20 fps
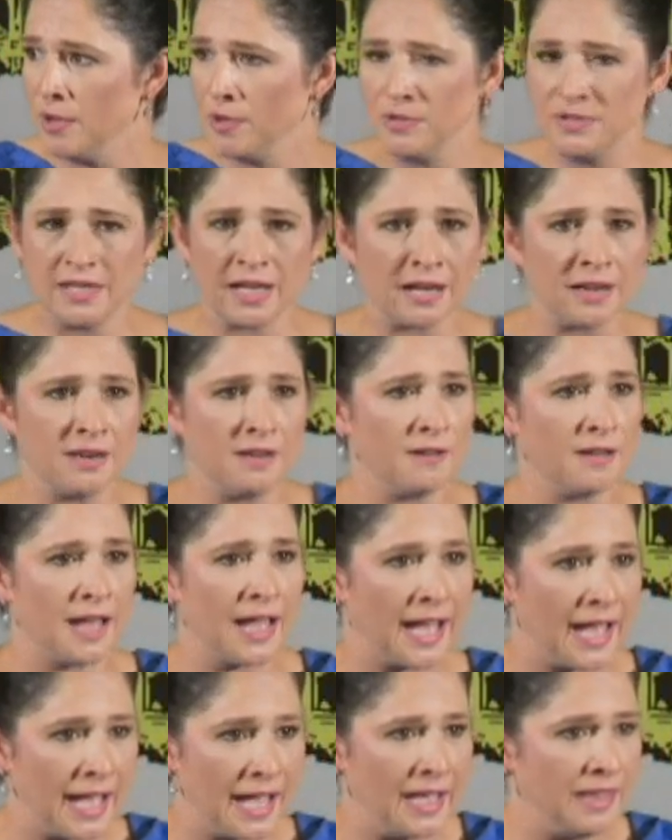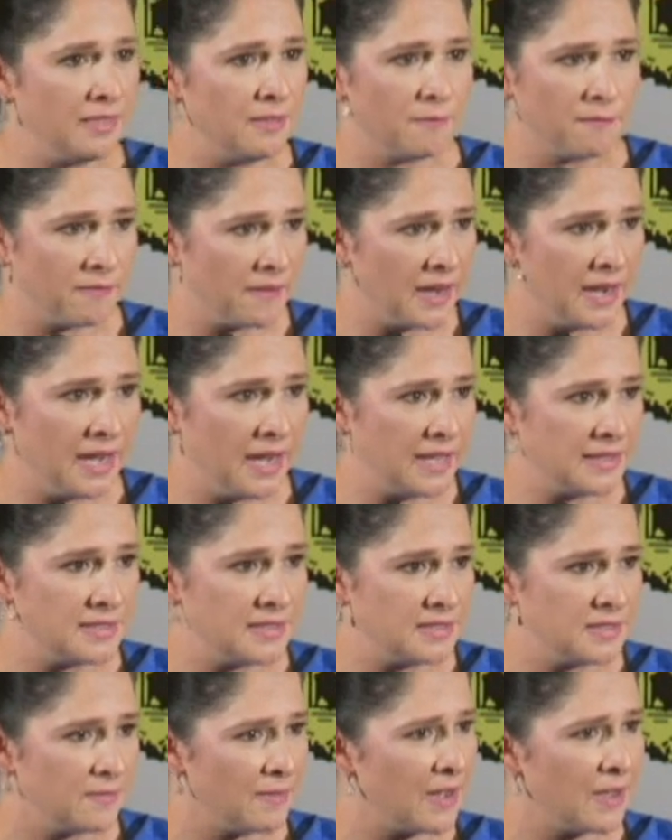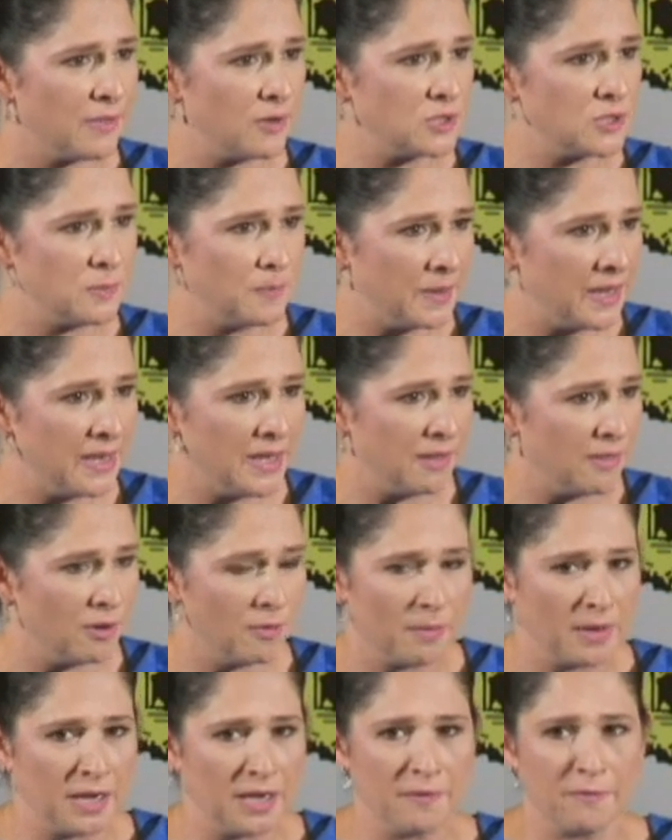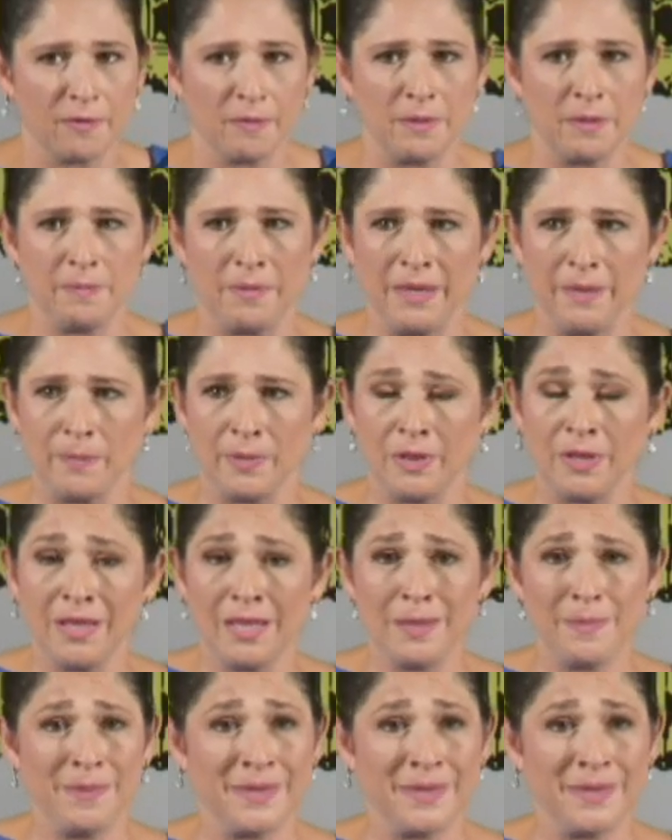who's not going to hide the finances of how they're spending their money from the people,